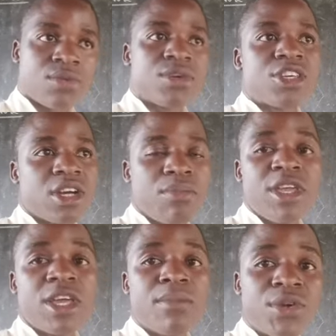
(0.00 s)
we shall
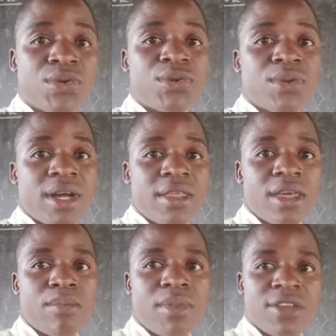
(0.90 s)
be able to look at
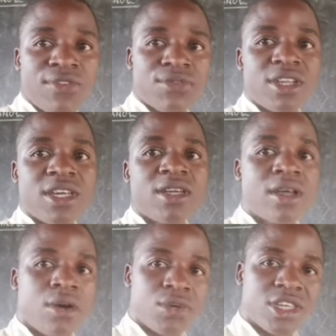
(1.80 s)
them. But for
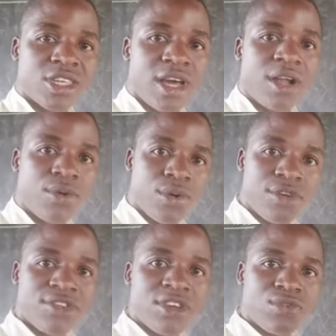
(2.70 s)
today, we shall
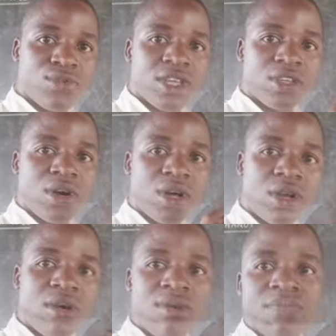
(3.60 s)
concentrate
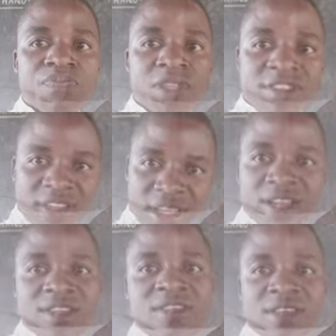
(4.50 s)
on
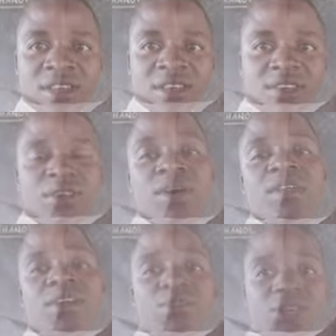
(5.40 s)
starch. It's the one that